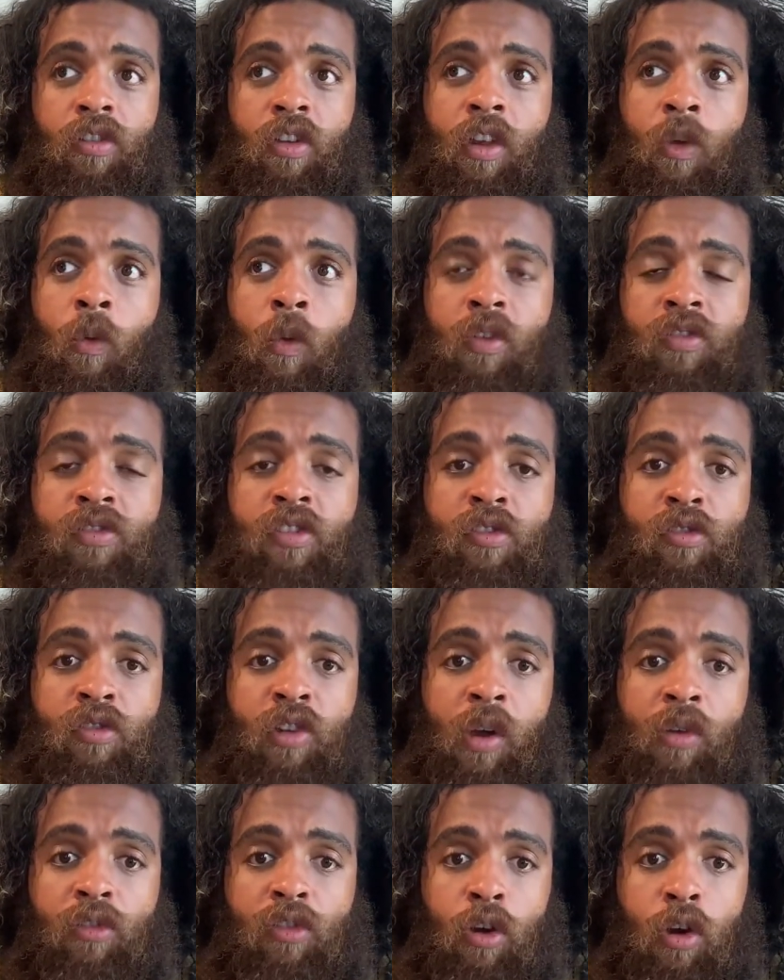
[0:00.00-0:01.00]
the one sister
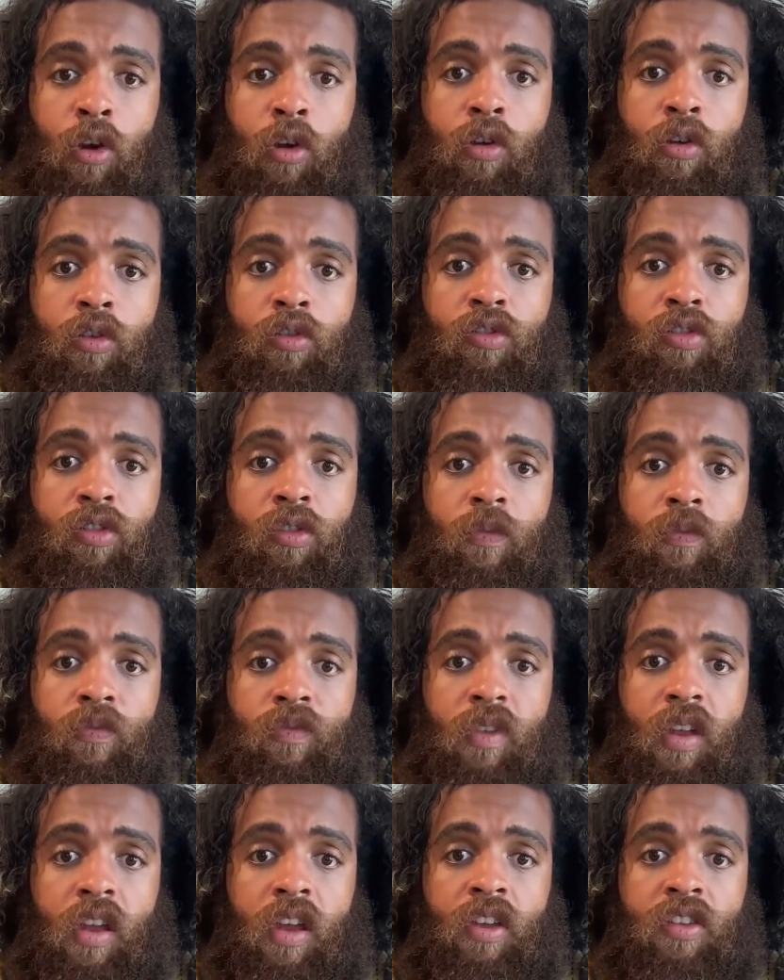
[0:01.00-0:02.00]
that was a nurse,
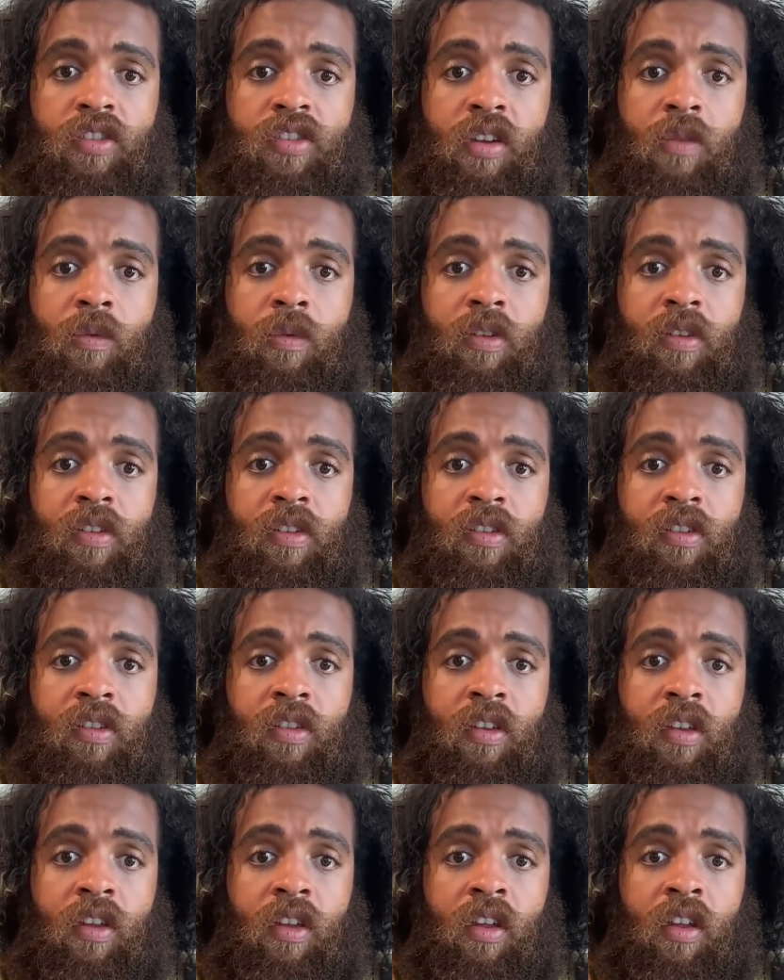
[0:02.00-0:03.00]
and she
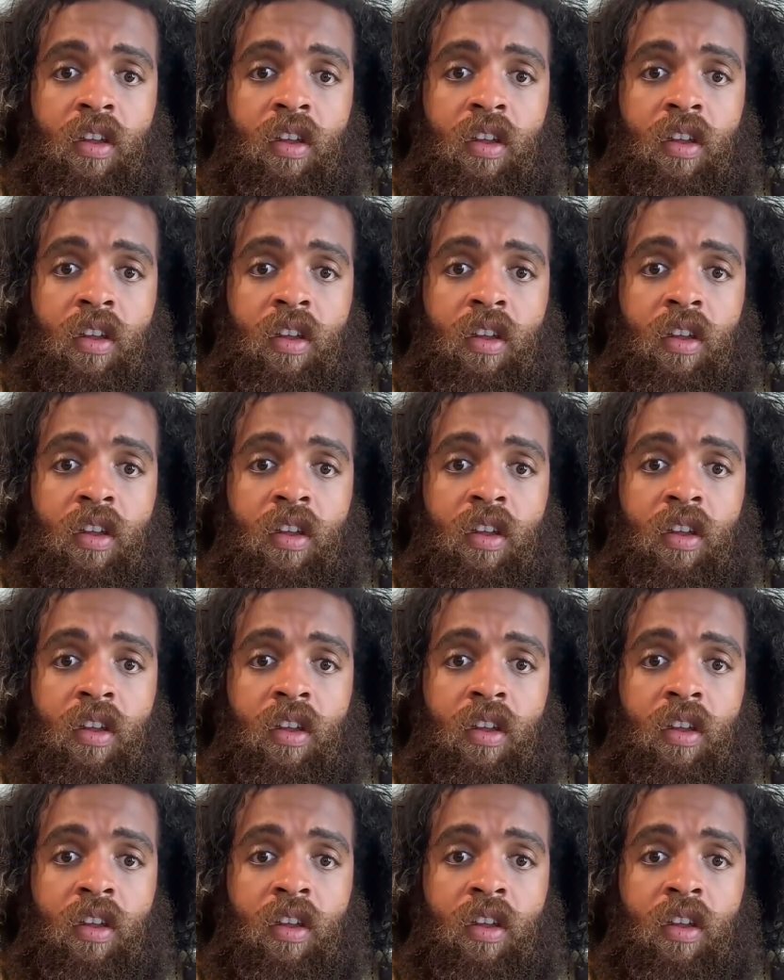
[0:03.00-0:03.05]
was